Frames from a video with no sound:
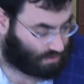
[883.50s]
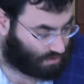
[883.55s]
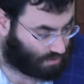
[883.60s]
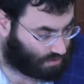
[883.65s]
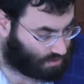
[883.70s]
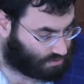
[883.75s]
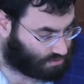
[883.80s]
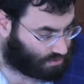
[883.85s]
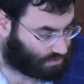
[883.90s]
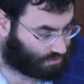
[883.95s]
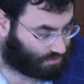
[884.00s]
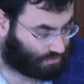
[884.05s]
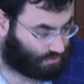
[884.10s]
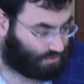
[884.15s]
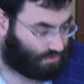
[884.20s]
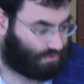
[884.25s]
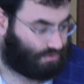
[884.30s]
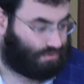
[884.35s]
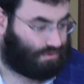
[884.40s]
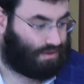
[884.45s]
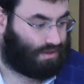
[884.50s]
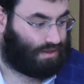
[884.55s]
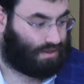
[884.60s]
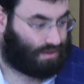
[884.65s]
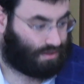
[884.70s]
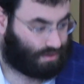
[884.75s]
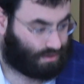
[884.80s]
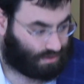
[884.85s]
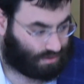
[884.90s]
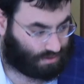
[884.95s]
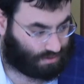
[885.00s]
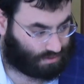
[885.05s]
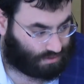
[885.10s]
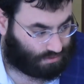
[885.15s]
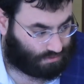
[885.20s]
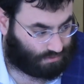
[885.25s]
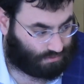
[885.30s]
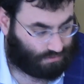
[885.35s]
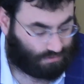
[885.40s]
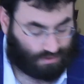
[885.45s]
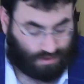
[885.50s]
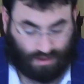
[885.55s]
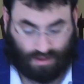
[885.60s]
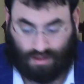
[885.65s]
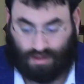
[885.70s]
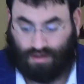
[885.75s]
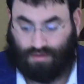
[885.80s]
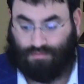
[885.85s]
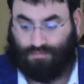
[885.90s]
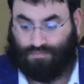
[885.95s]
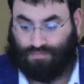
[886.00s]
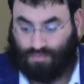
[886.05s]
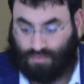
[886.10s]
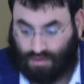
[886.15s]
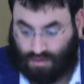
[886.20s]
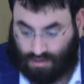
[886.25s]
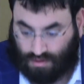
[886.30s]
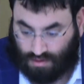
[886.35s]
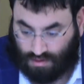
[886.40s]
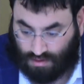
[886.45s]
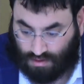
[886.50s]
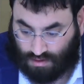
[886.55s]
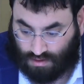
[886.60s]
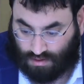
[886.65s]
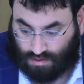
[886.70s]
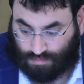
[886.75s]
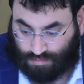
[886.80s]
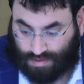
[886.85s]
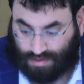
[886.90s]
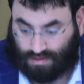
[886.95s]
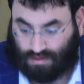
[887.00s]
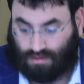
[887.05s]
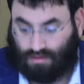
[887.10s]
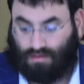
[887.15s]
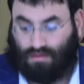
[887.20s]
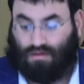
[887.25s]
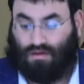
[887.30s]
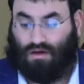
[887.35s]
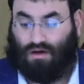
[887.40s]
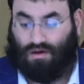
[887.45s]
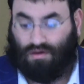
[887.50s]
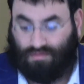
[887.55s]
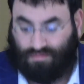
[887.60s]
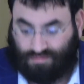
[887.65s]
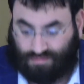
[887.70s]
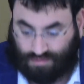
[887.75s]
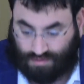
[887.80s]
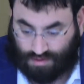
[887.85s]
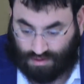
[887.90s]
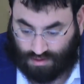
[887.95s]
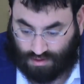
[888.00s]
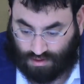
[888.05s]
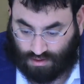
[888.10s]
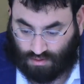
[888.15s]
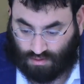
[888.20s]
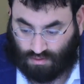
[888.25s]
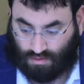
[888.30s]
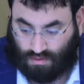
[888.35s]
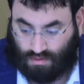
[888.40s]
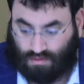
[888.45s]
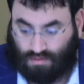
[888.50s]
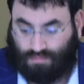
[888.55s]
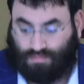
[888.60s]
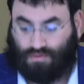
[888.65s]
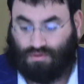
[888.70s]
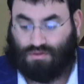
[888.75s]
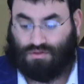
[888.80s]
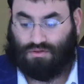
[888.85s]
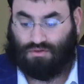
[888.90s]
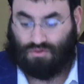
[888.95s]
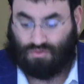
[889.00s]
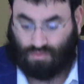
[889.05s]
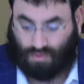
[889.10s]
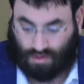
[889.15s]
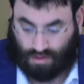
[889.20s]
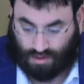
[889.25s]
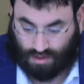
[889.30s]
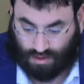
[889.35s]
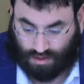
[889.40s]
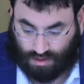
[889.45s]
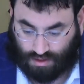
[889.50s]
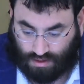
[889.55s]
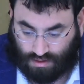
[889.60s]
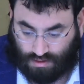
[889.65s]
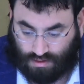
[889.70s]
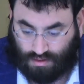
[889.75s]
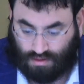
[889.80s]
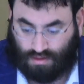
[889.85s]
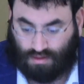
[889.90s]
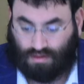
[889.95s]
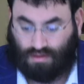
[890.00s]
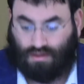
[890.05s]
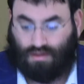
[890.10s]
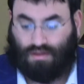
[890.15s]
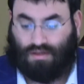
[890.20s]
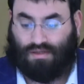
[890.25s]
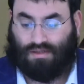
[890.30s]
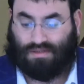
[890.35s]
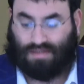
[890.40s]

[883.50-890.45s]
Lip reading: so through the bittul of the person who's working, and